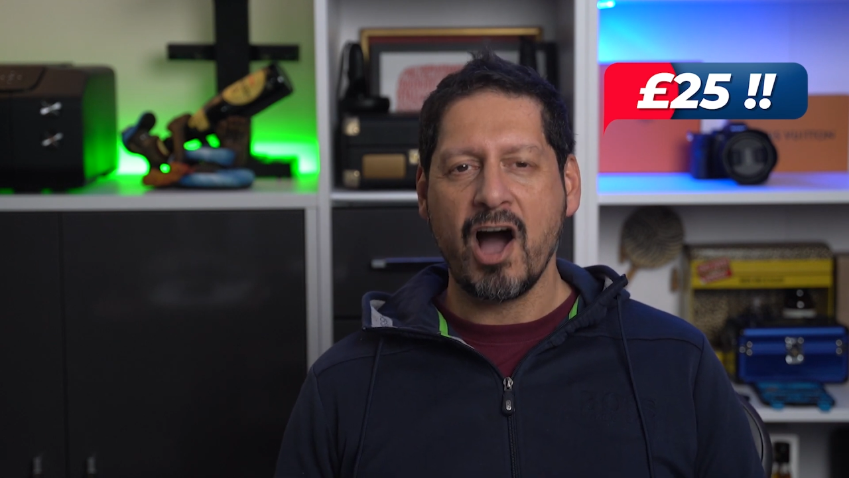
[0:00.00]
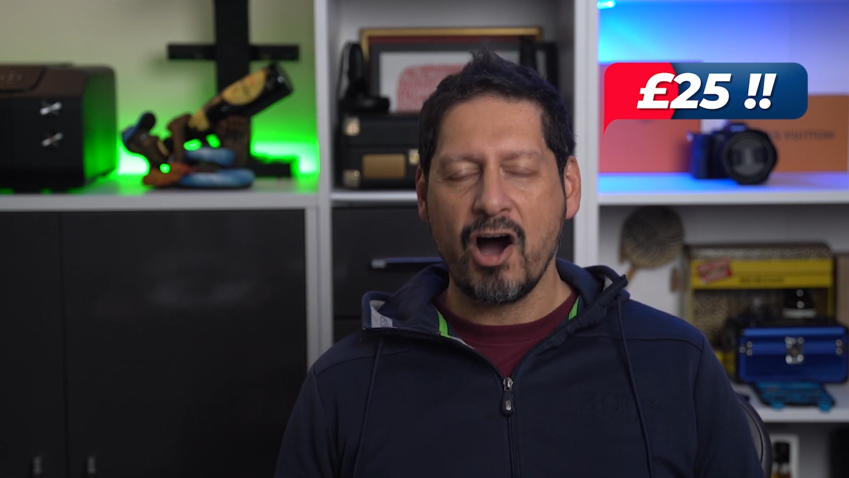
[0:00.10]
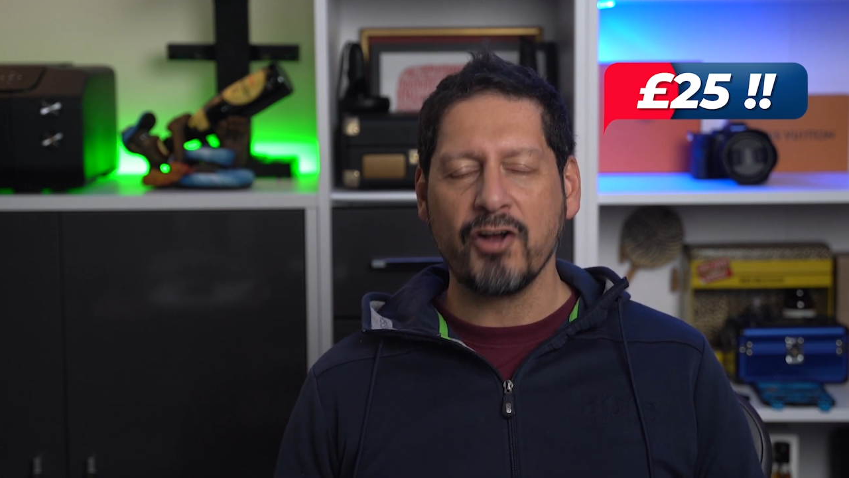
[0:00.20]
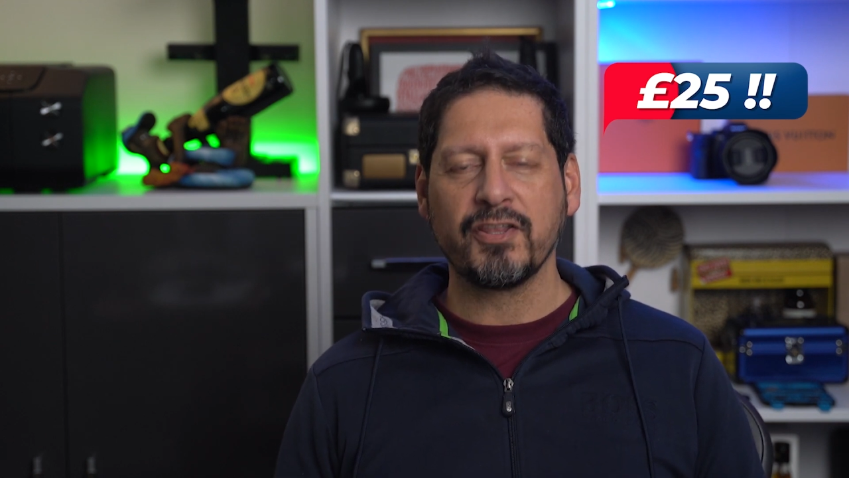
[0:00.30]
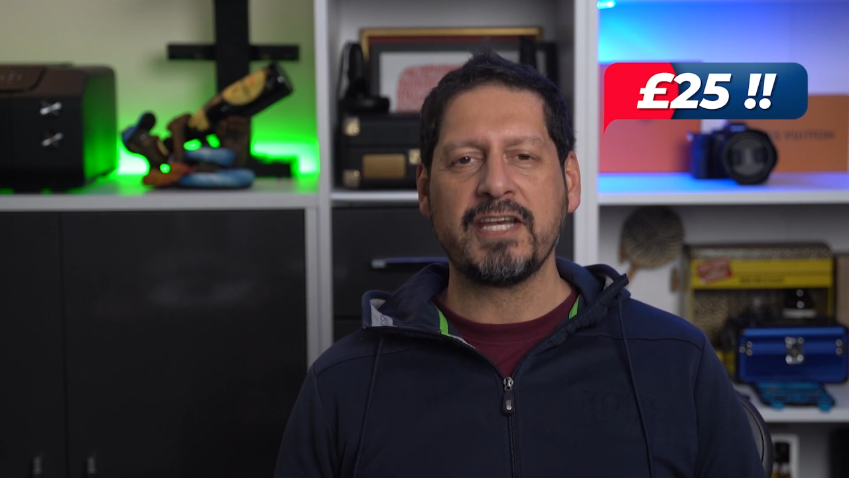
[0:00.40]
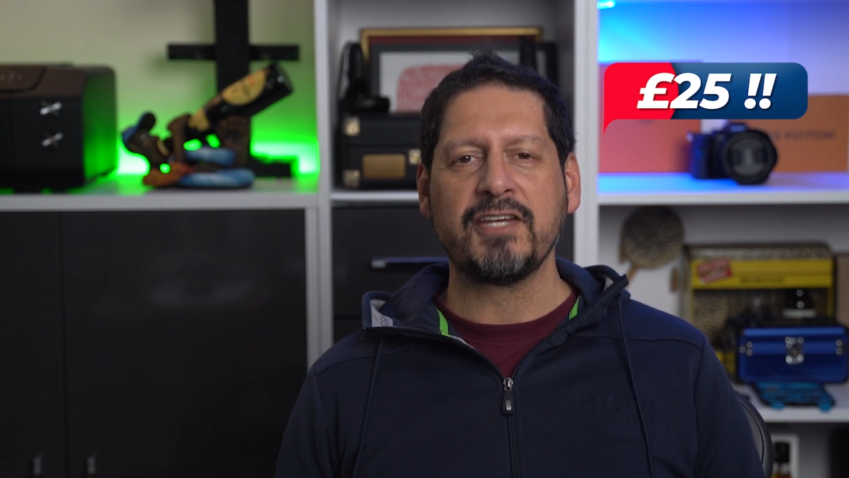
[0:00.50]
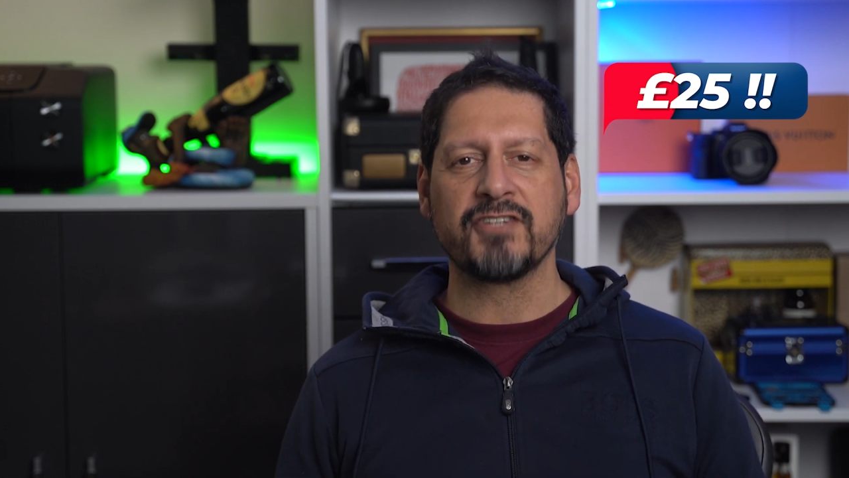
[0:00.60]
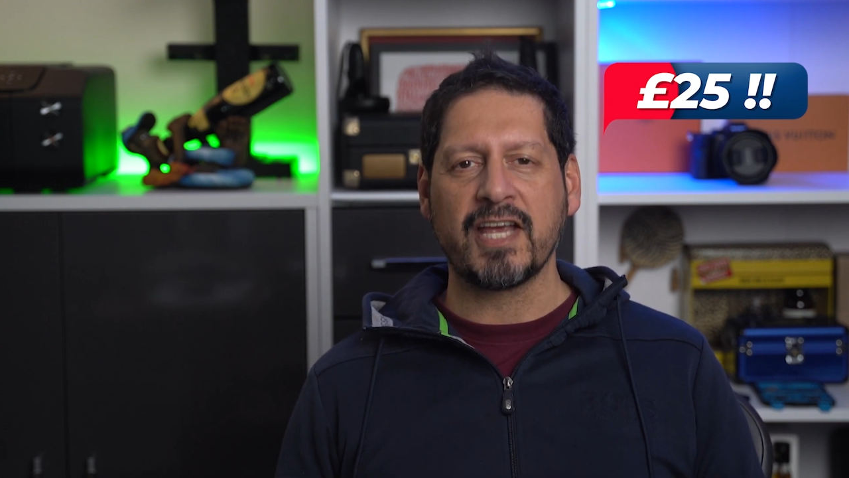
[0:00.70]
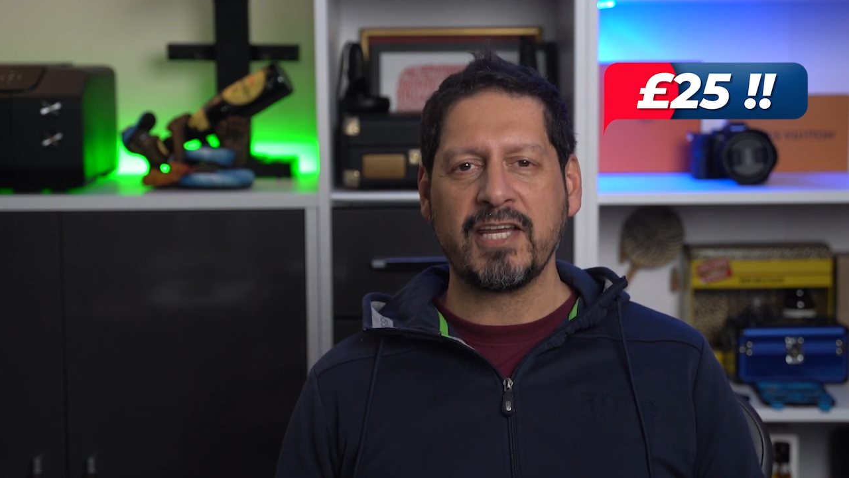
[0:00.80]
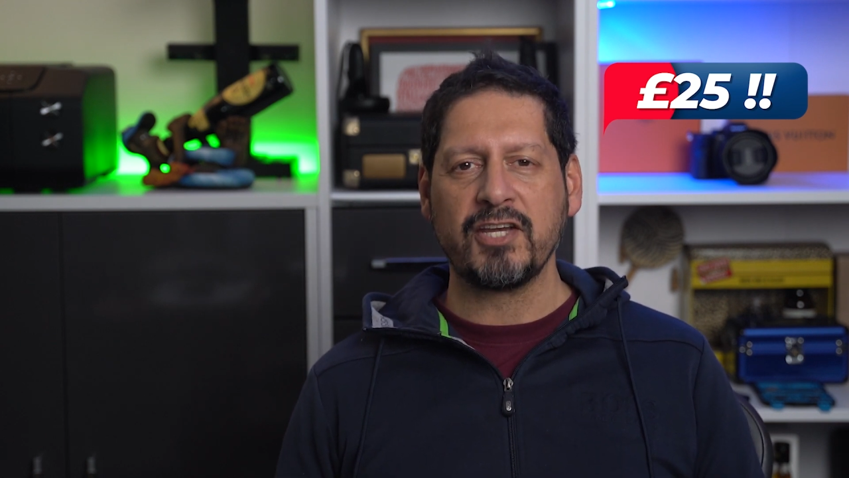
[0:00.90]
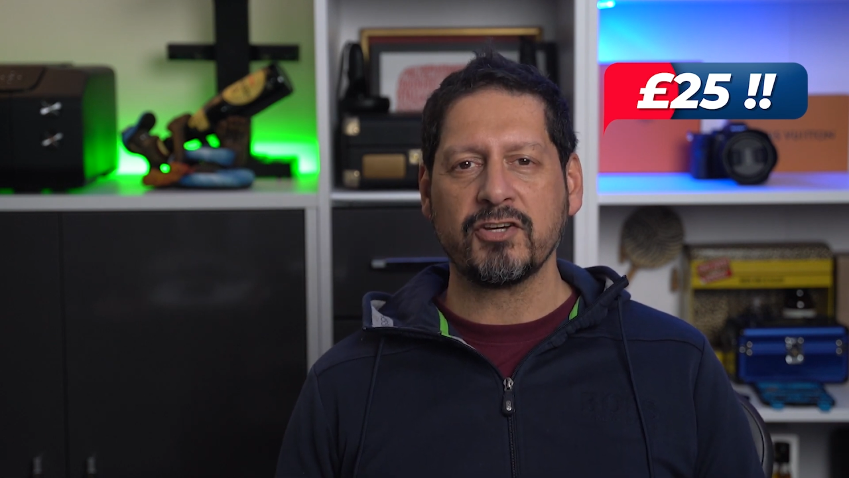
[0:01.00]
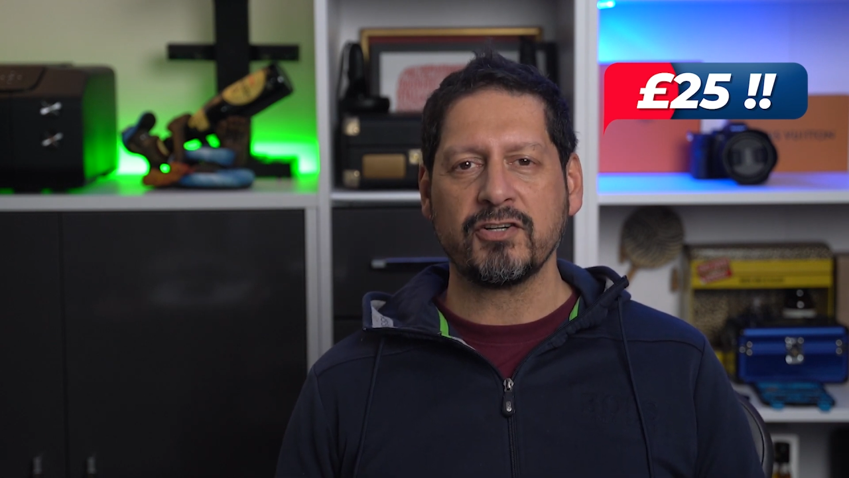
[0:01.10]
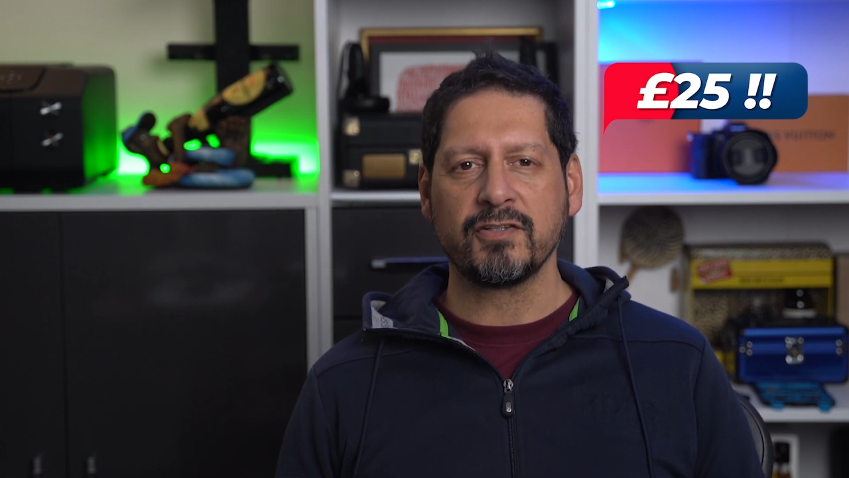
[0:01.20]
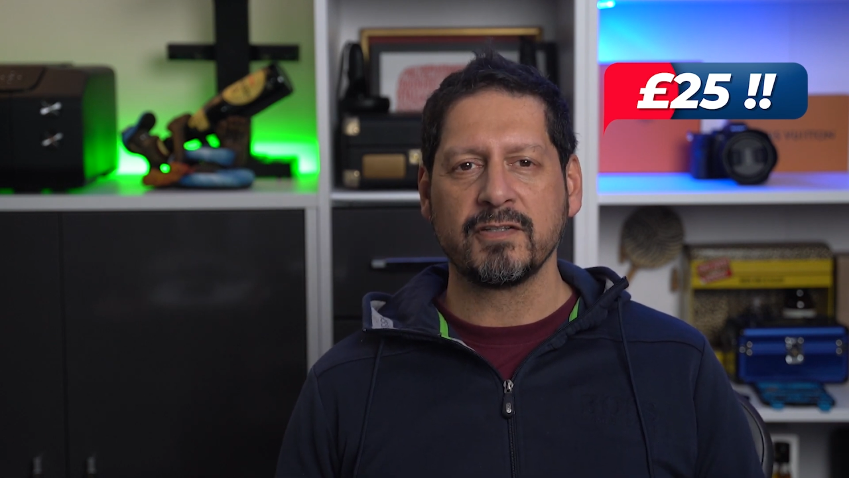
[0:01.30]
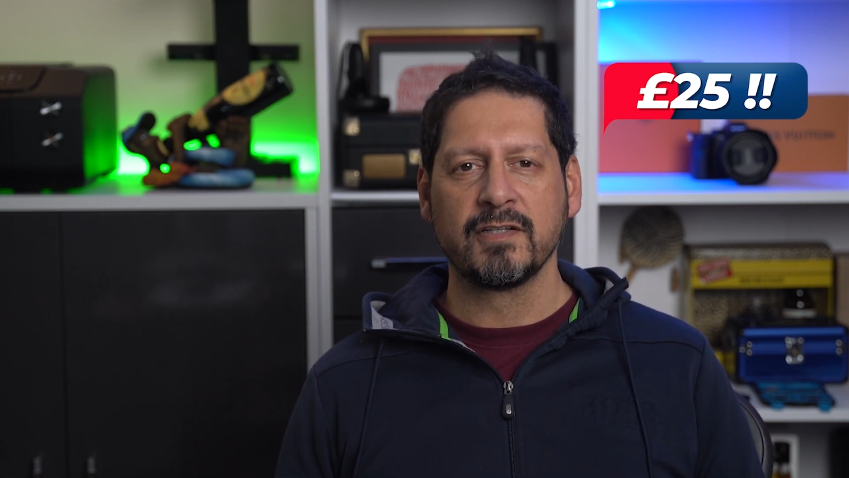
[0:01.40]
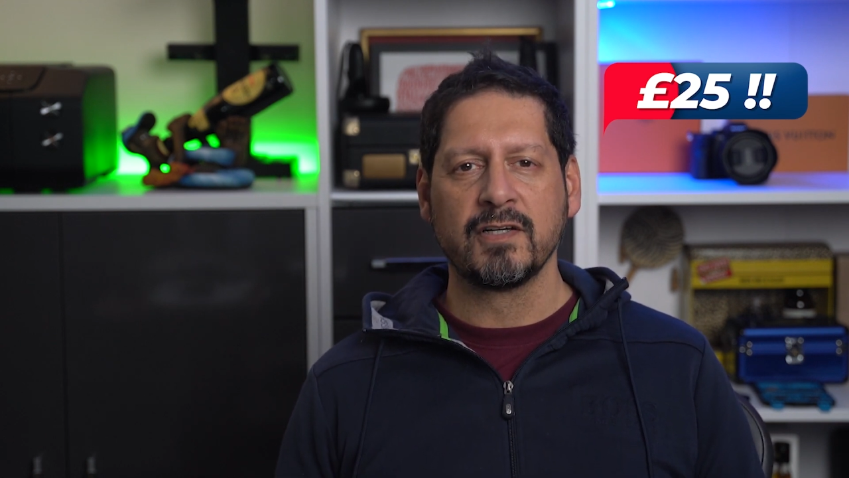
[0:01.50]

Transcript: are these any good?